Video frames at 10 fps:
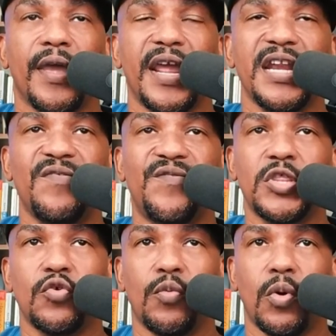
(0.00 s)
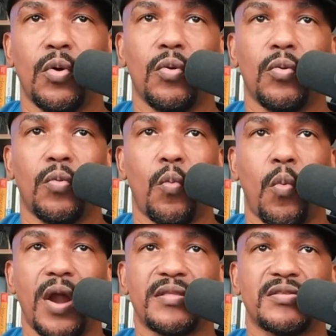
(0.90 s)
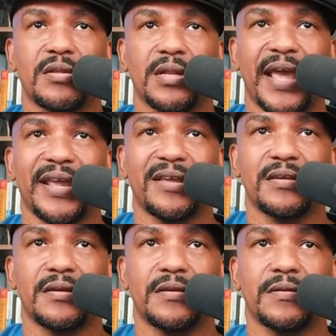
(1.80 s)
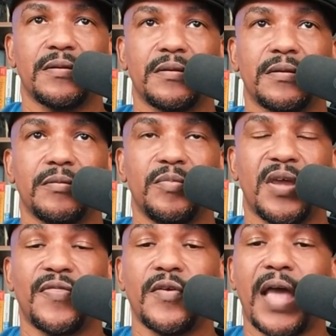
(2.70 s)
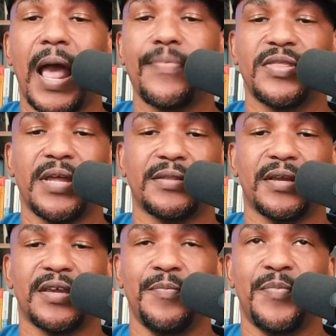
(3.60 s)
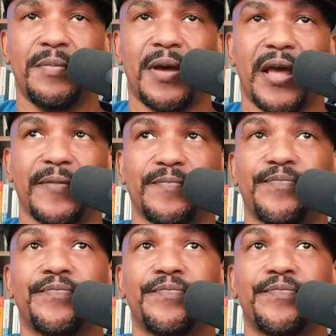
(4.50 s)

individual wants, like, because there's options out there, keep it in mind.